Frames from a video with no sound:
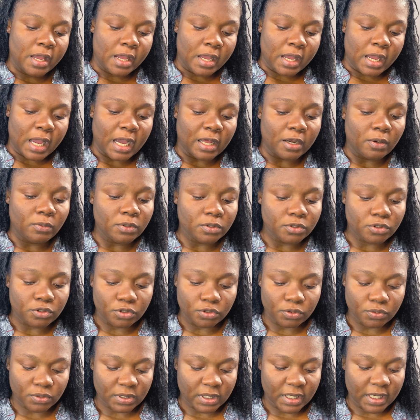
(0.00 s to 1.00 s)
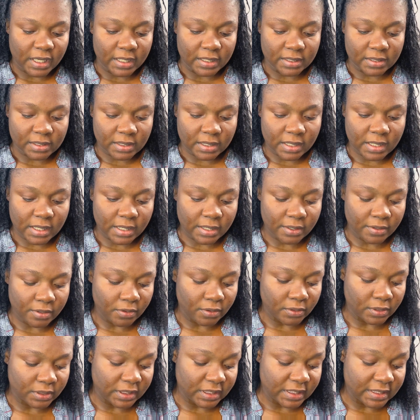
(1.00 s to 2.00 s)
I don't want to use heat
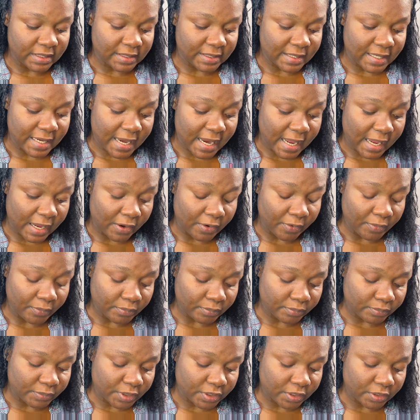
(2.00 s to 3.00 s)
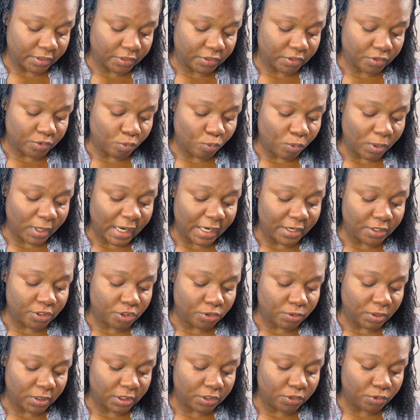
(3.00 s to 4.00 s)
on it now, because what I
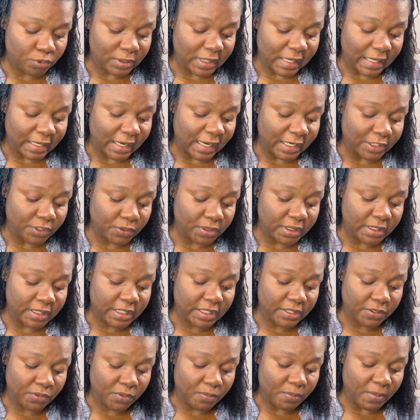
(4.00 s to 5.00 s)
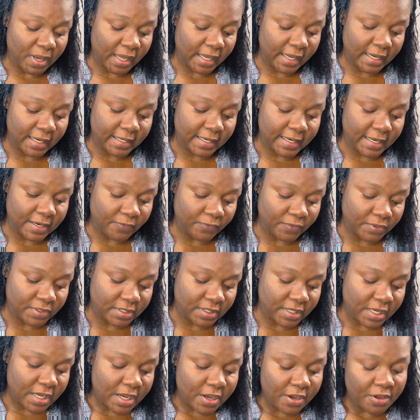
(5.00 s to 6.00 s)
usually do that actually killed my hair then was
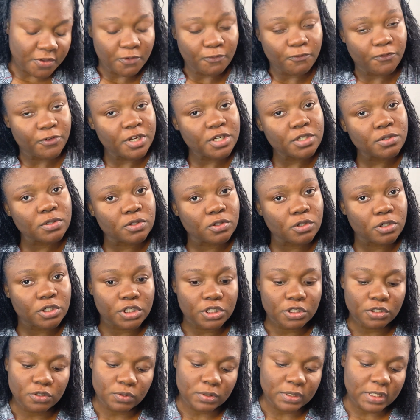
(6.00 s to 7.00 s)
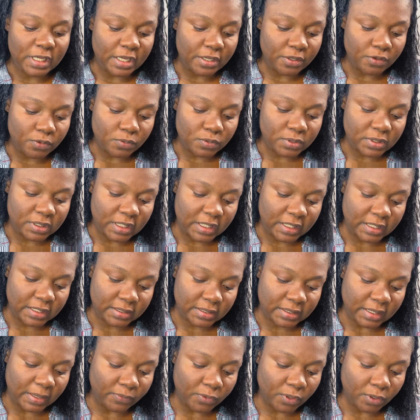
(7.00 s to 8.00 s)
you finish retouching, you then use
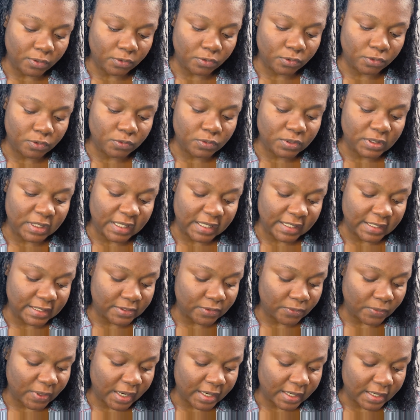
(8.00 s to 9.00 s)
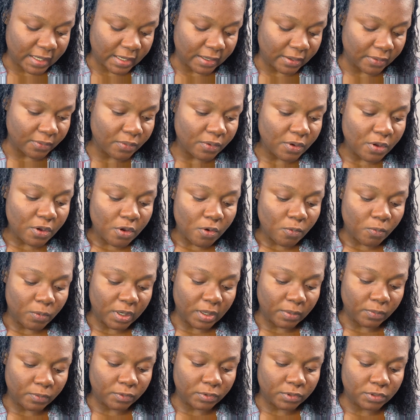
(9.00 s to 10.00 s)
heat. I'm not going to use heat right now. What
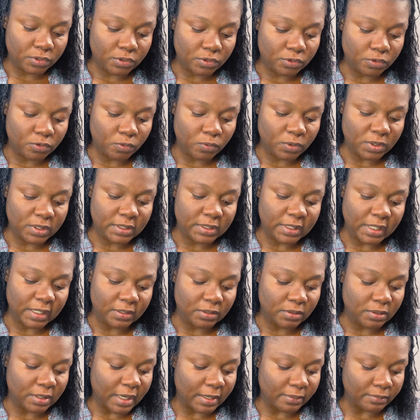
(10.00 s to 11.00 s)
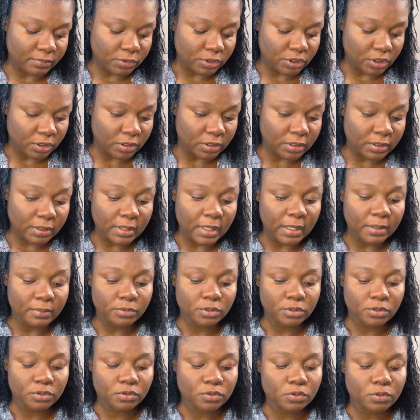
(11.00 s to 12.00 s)
I'm going to do, once I'm done, I'm
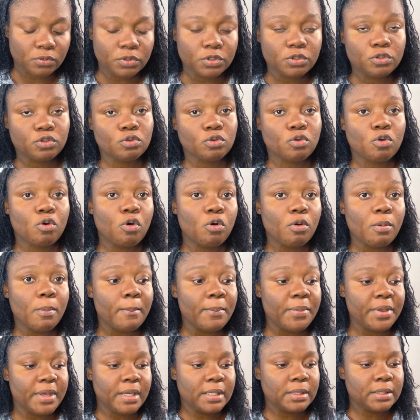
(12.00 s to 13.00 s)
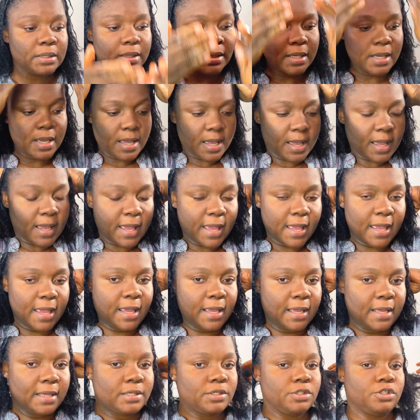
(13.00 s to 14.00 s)
just going to comb it
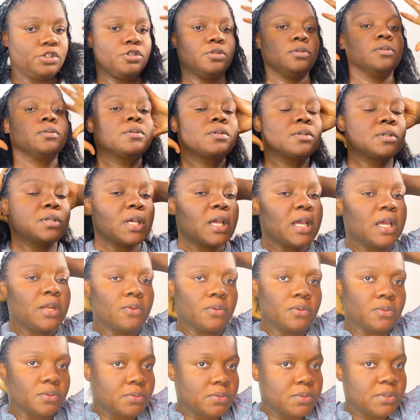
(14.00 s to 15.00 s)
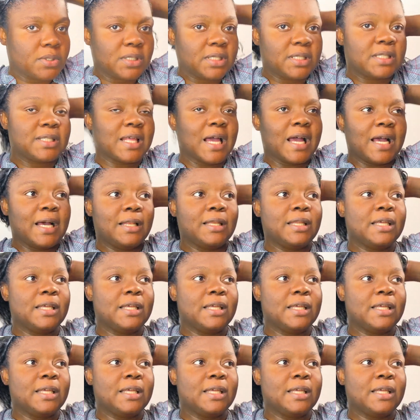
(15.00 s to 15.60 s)
and just, you know, style